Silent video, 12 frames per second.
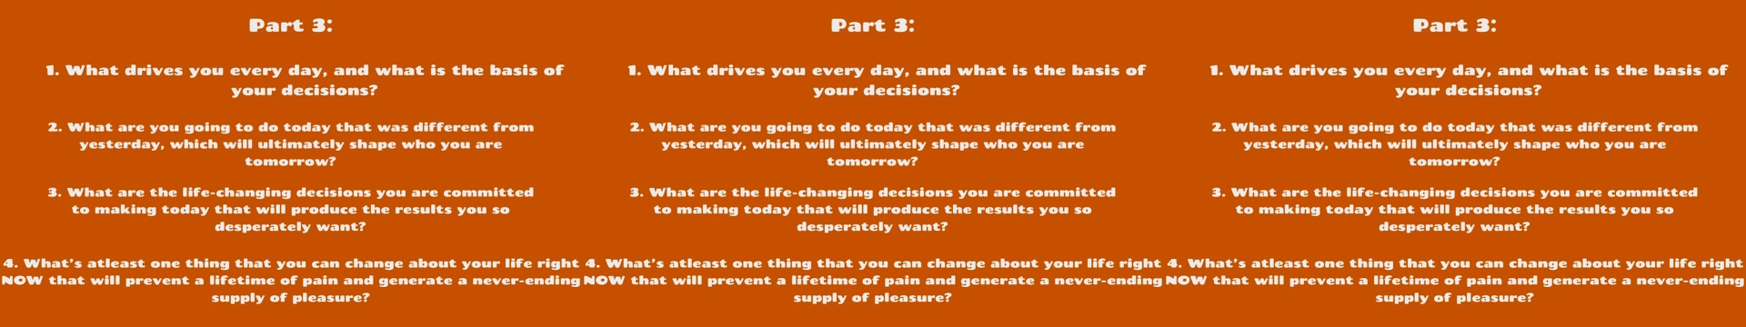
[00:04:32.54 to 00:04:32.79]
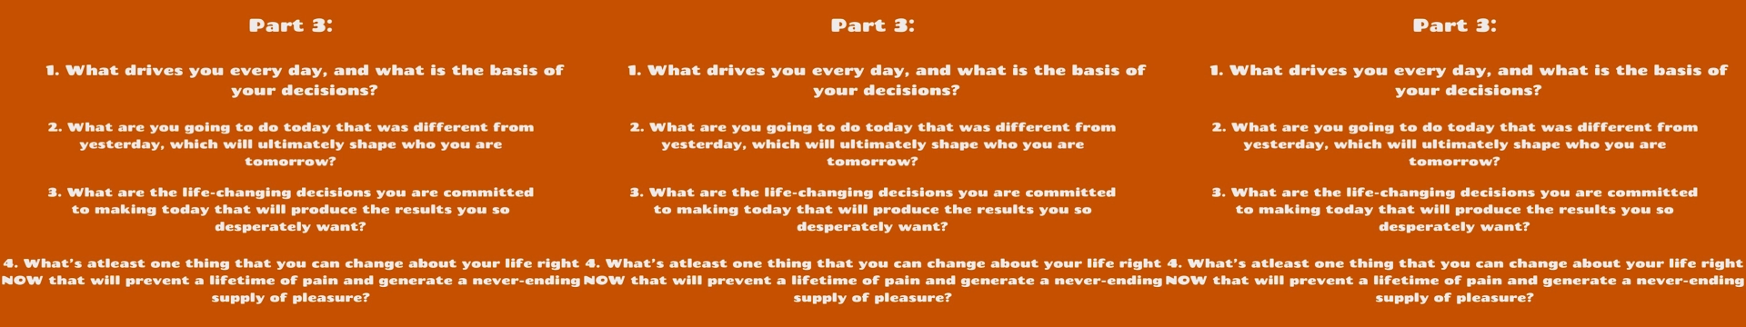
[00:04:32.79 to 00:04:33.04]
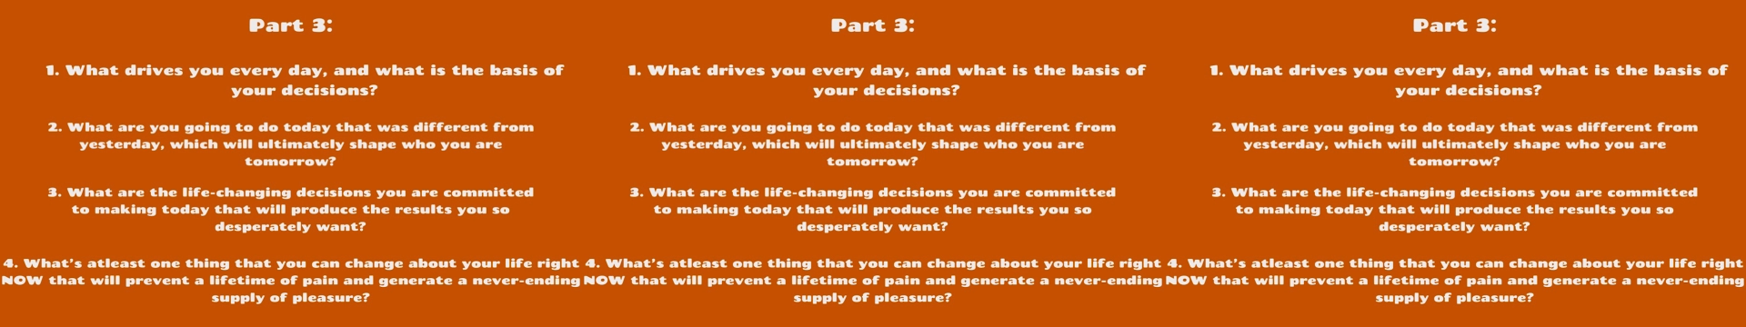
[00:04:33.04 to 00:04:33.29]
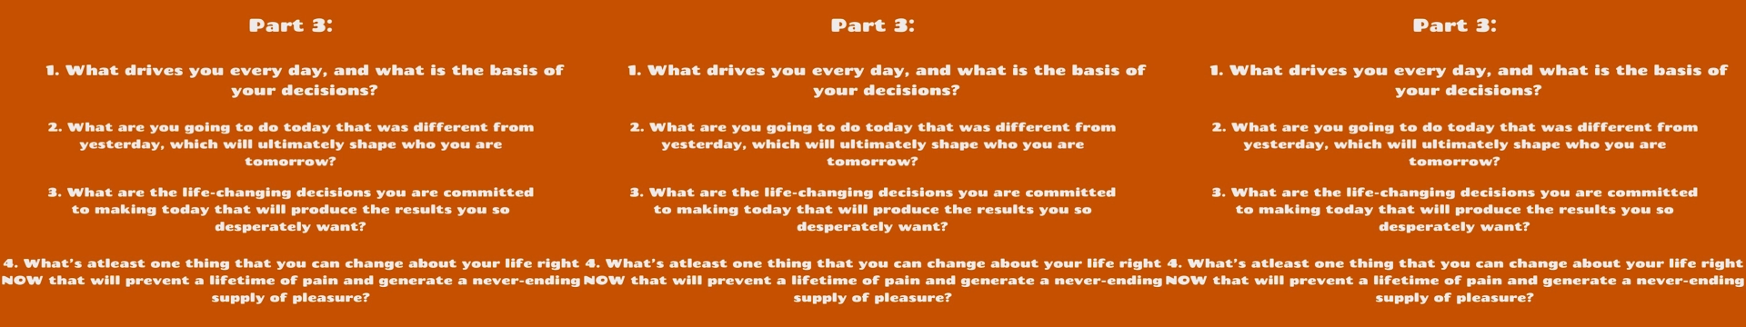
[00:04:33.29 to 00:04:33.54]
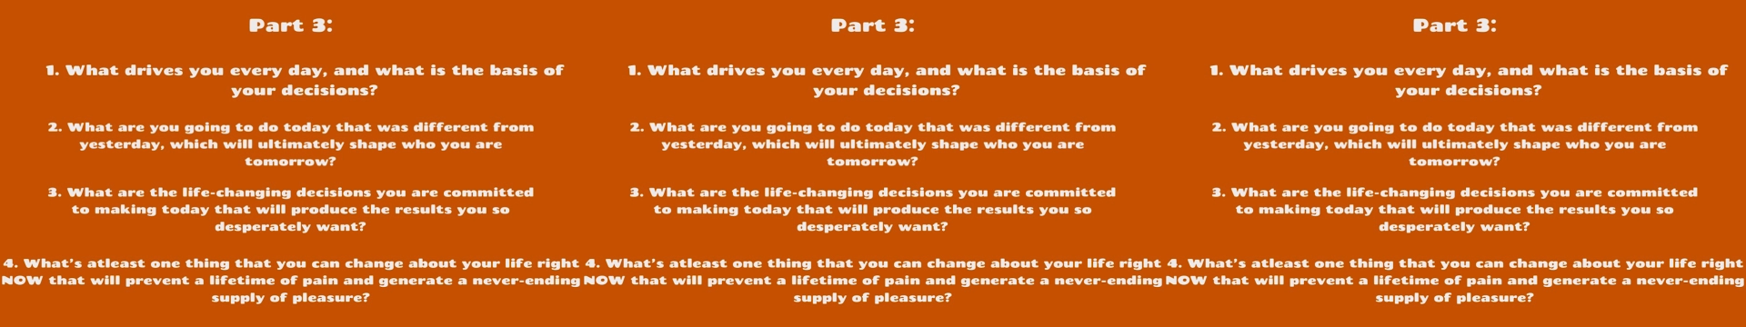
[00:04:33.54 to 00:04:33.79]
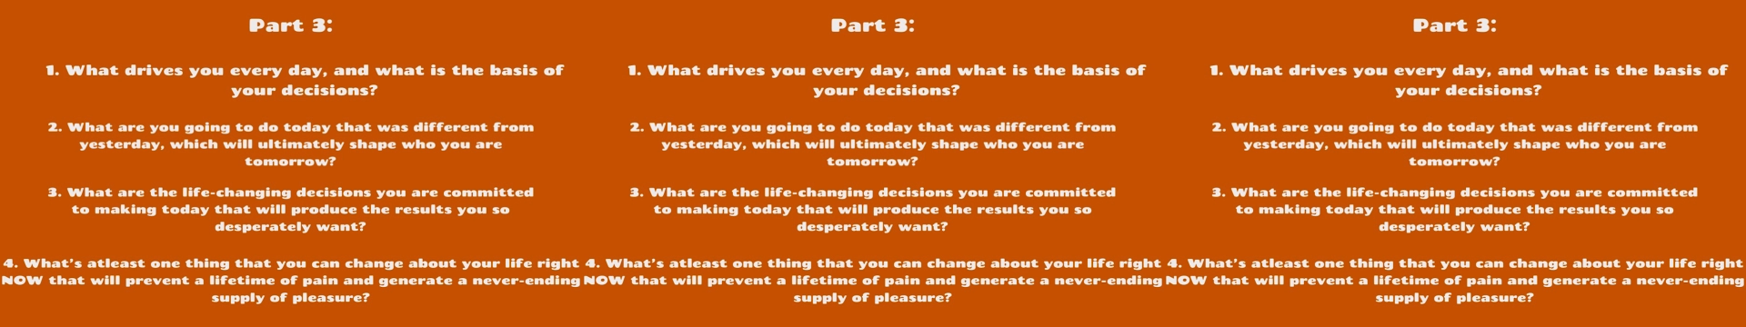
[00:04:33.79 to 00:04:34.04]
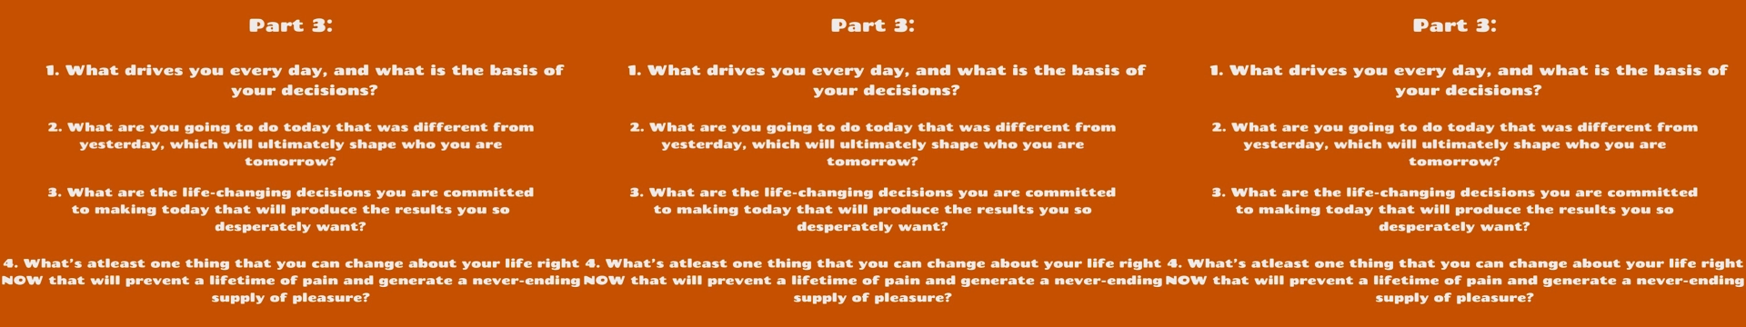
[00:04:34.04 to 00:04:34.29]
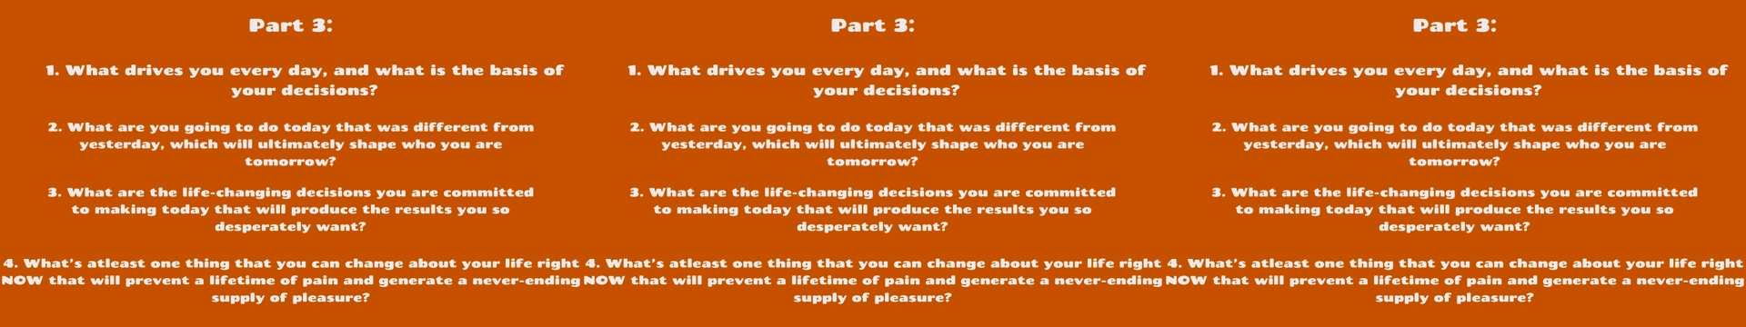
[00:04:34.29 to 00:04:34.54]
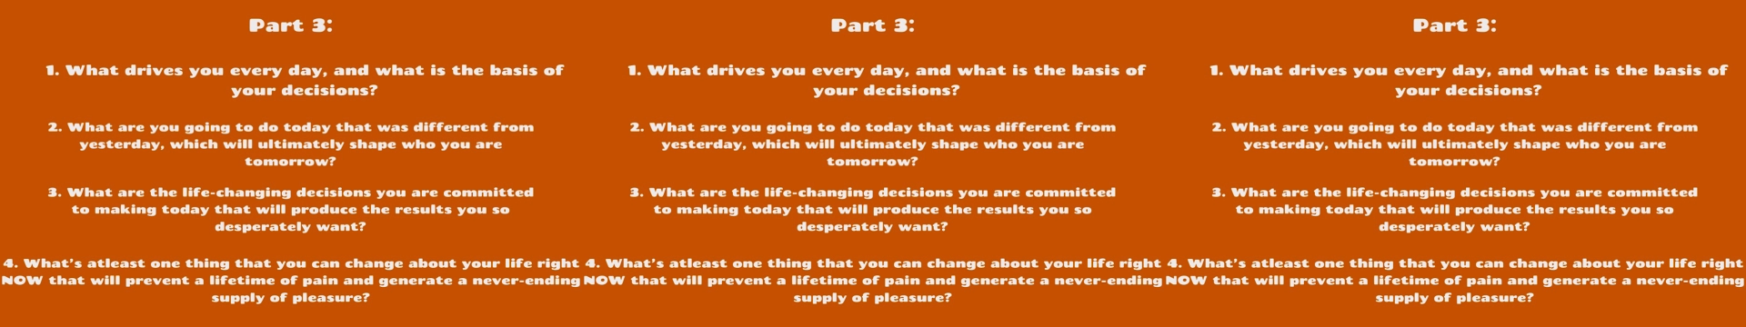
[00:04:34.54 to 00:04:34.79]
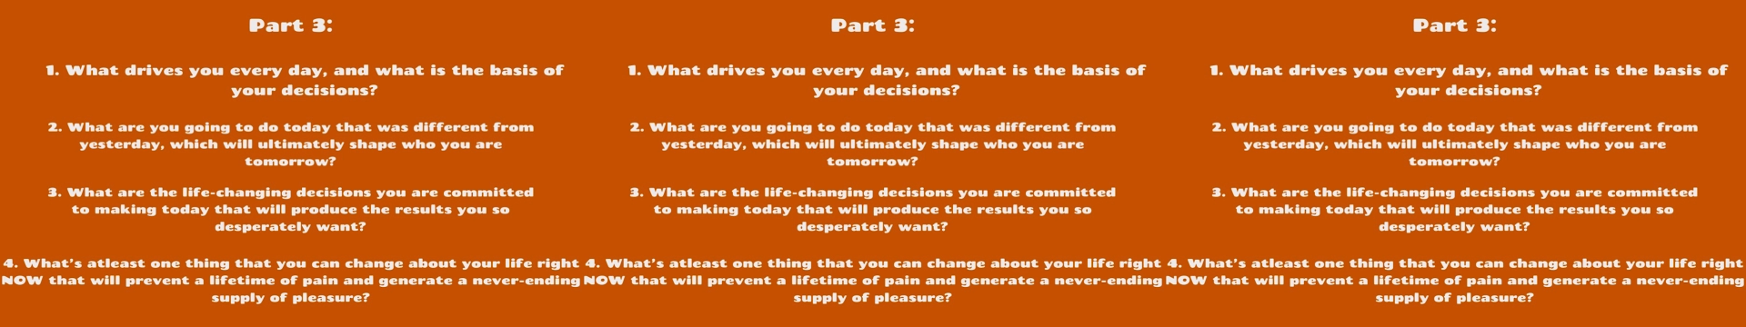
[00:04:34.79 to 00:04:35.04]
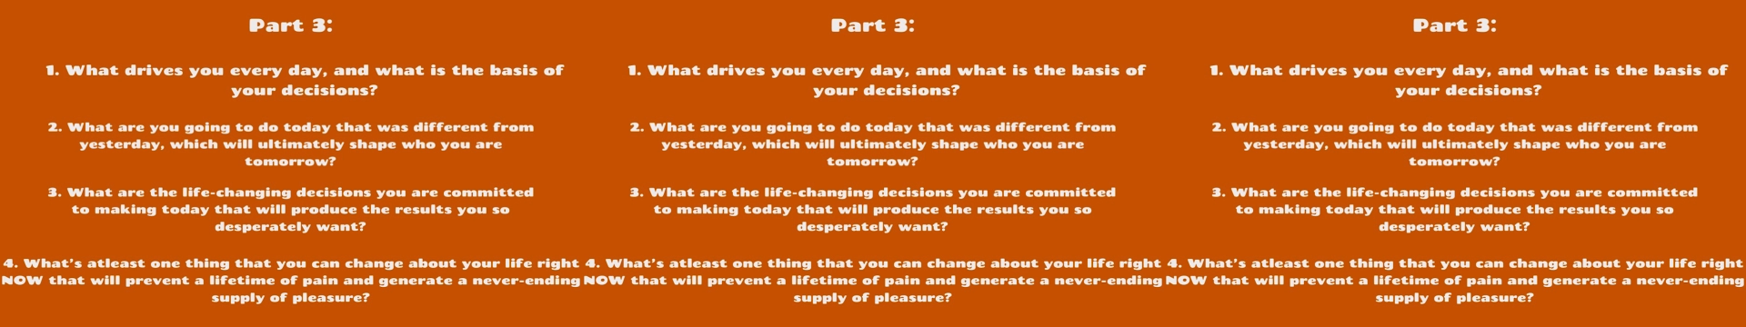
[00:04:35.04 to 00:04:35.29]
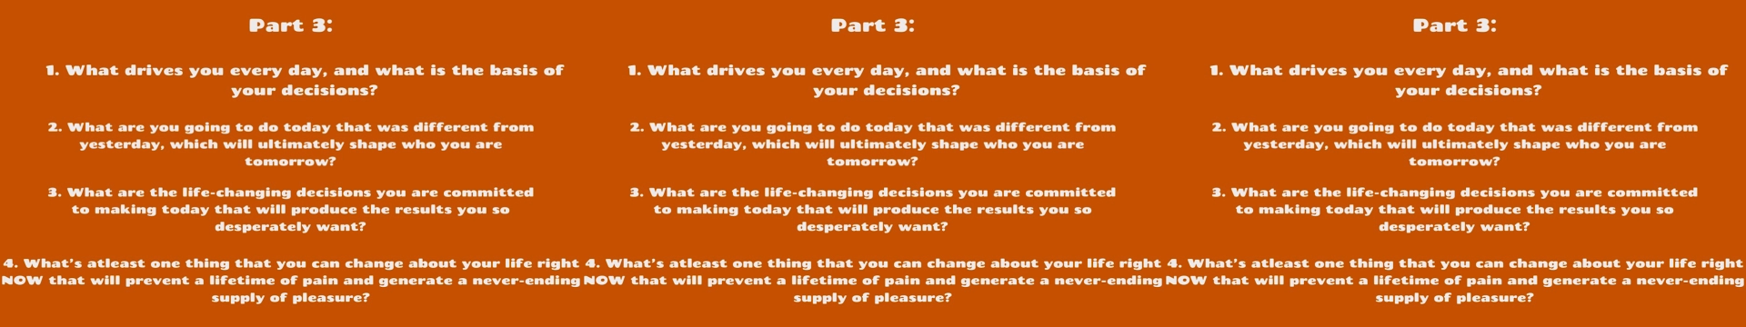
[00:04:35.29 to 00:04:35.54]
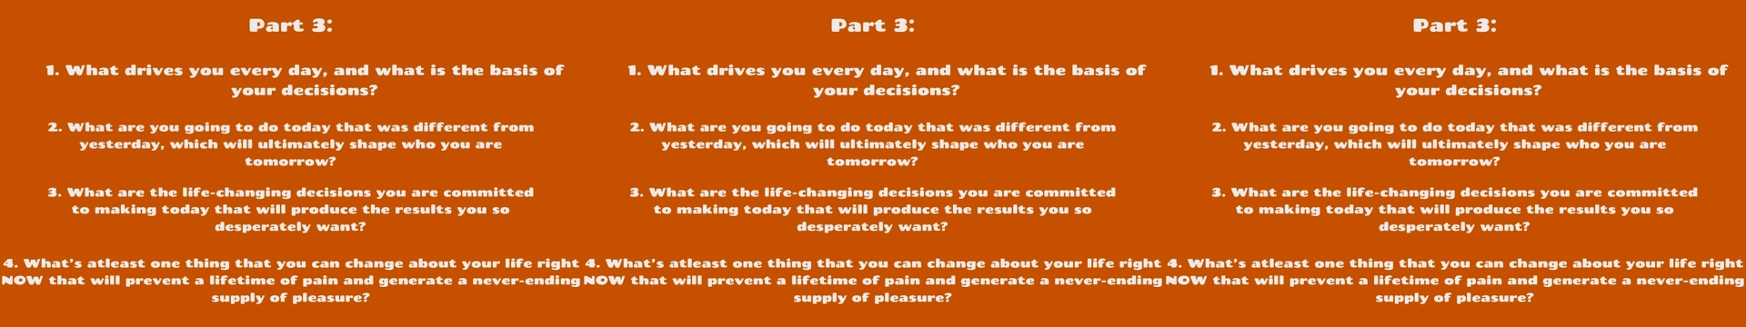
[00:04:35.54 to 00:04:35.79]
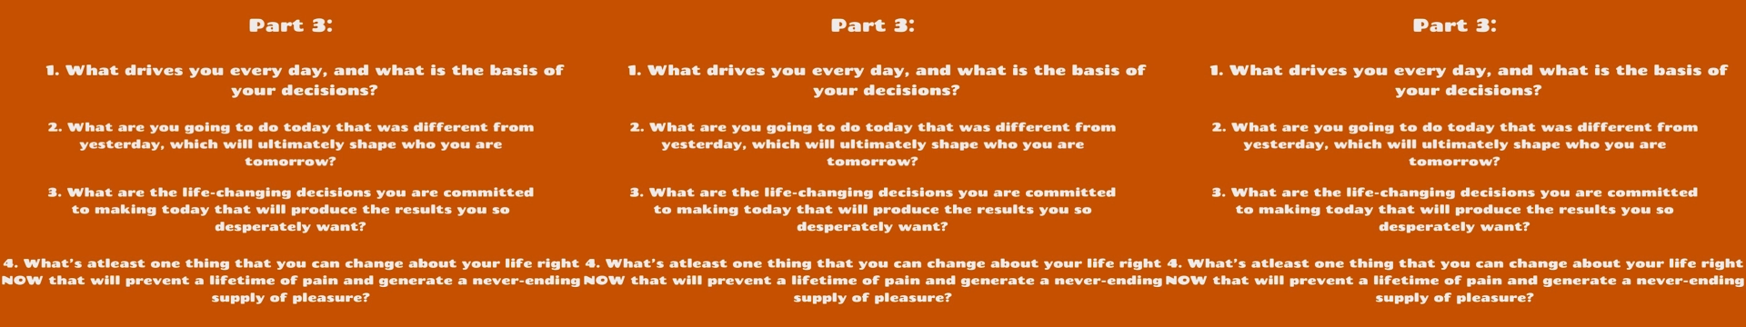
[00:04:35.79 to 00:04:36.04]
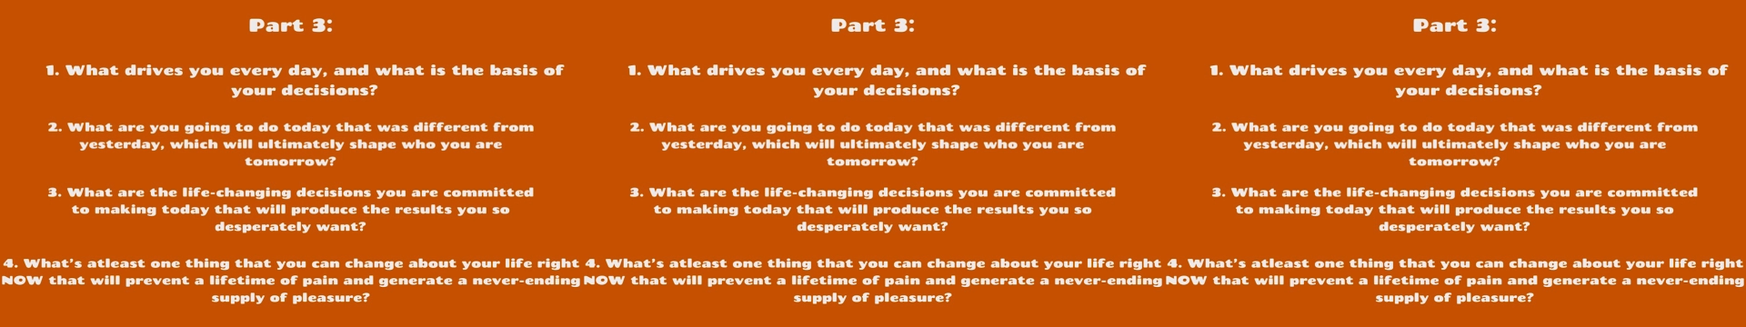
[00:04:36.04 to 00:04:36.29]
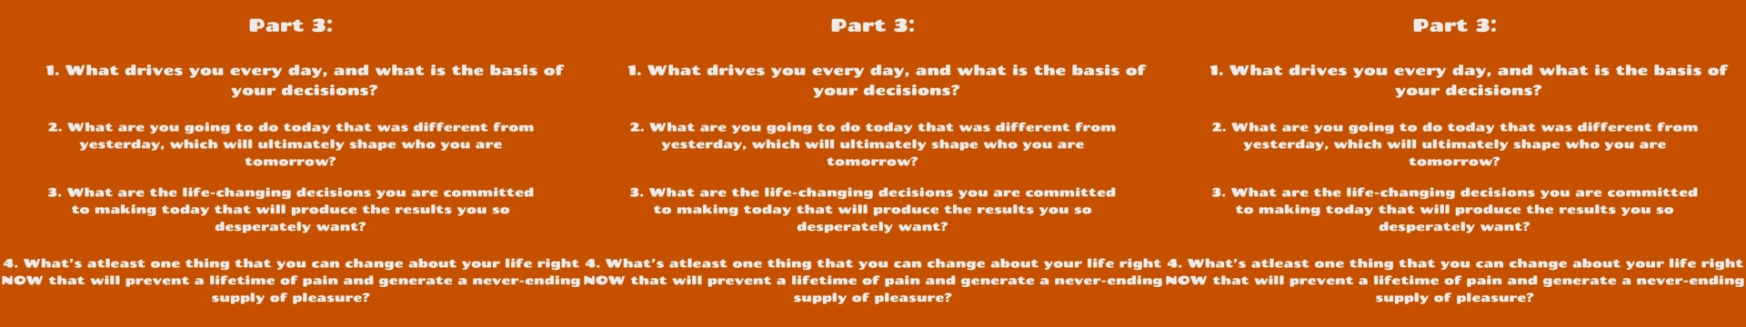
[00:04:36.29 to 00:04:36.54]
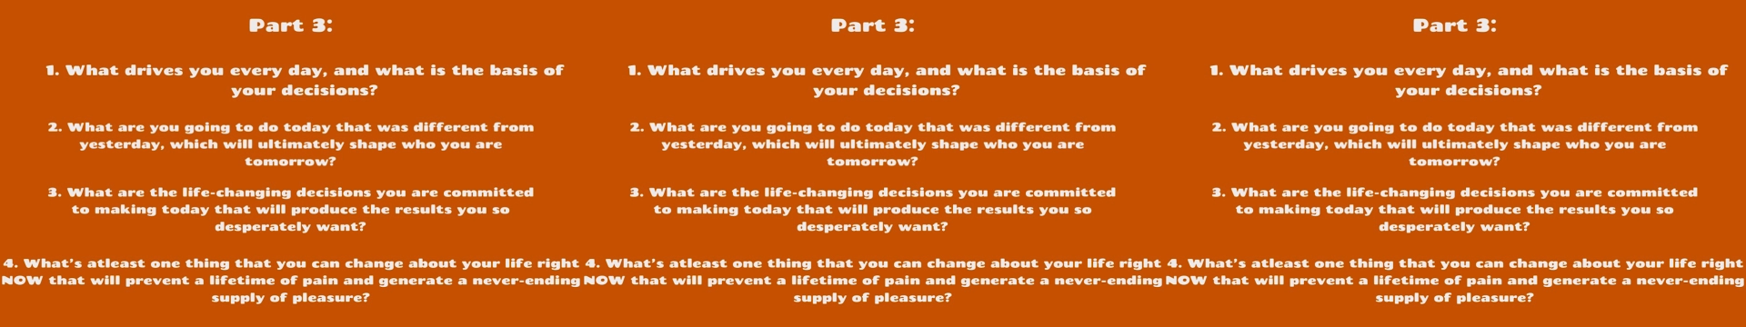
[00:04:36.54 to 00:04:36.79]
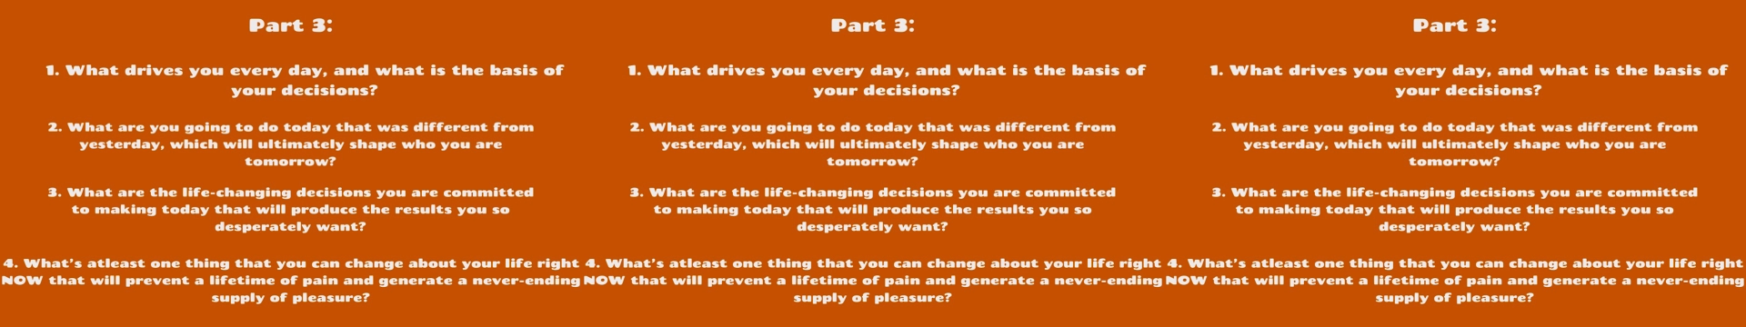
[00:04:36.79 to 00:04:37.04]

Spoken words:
No face is visible, so there are no lips to read.